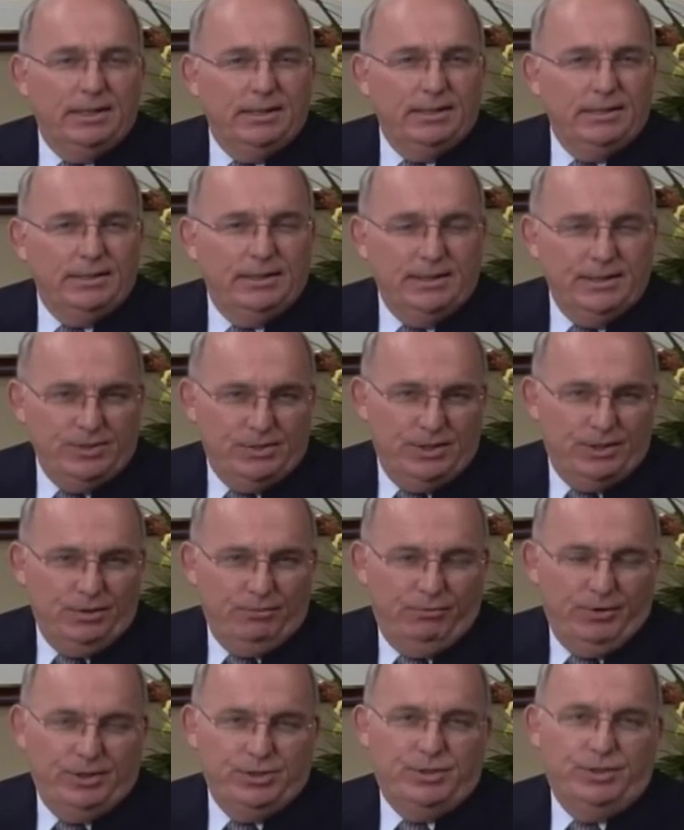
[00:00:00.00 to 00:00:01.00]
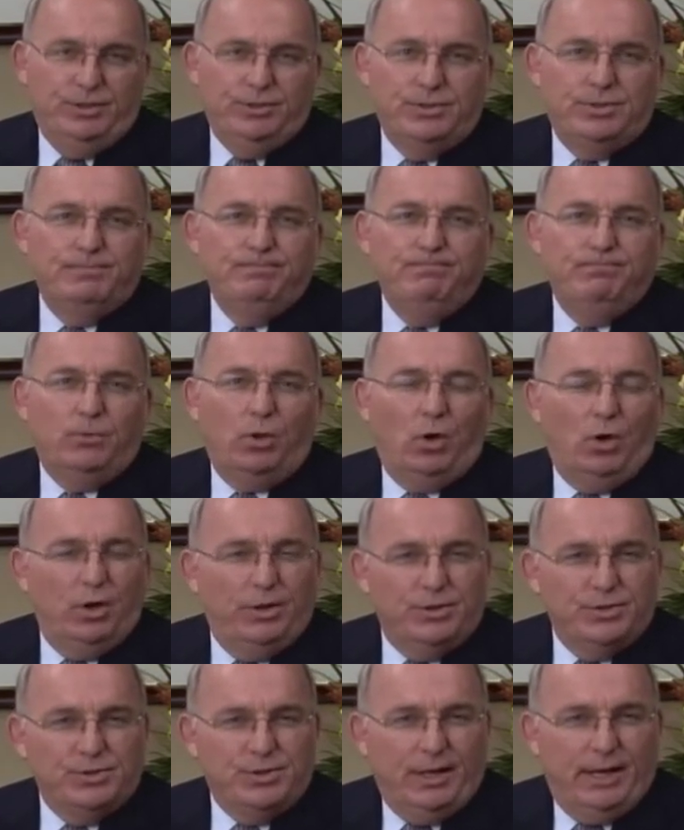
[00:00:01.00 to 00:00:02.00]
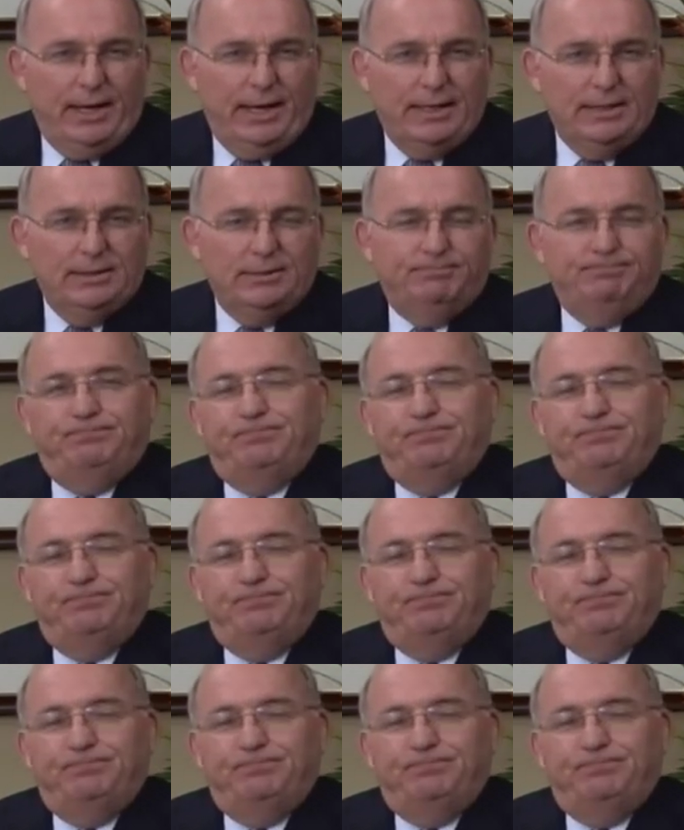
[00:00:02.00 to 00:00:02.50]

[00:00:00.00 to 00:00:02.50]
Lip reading: these interventions are designed